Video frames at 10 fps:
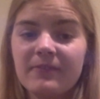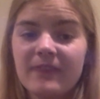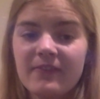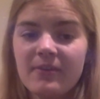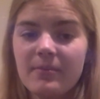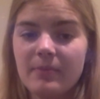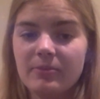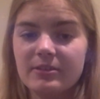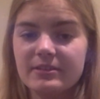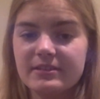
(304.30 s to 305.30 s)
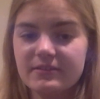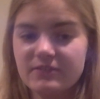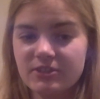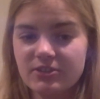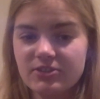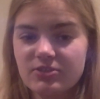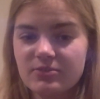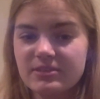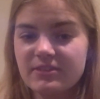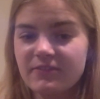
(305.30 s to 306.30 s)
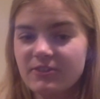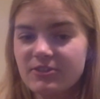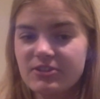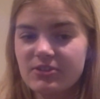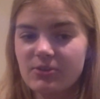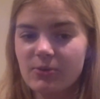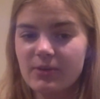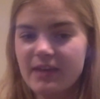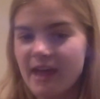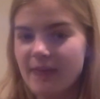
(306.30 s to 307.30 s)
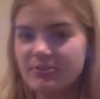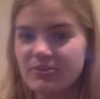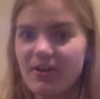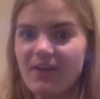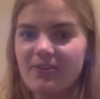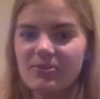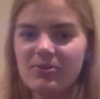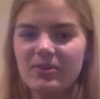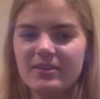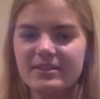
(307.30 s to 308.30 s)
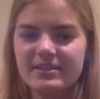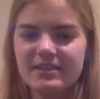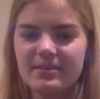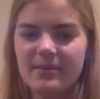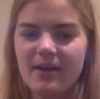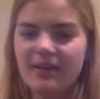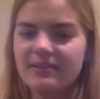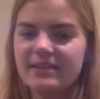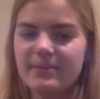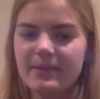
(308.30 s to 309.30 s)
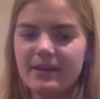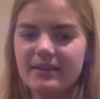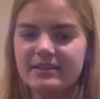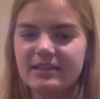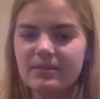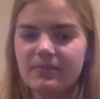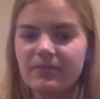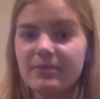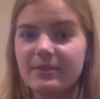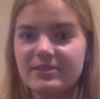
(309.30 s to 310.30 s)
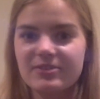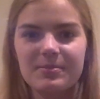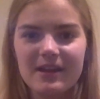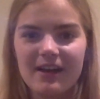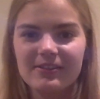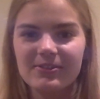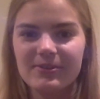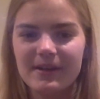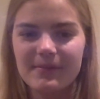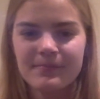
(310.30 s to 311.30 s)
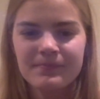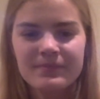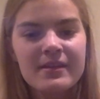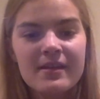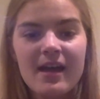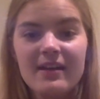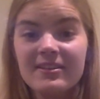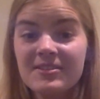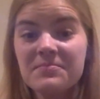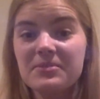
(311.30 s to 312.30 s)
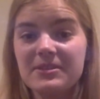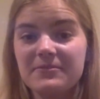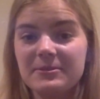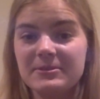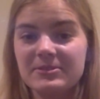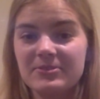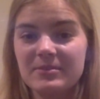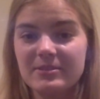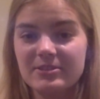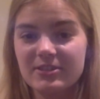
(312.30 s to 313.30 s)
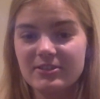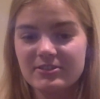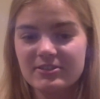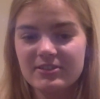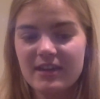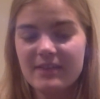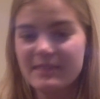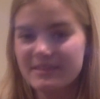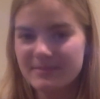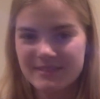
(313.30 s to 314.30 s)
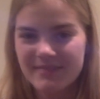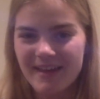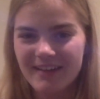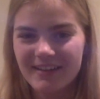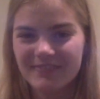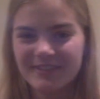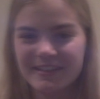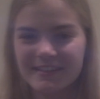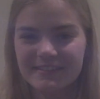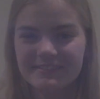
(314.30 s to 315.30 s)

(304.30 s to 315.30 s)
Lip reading: favorite memories of church was the first year Lori captured the hallelujahs in a box and we got to set them free by screaming hallelujah. I couldn't believe we could scream in church, and it makes me smile every year.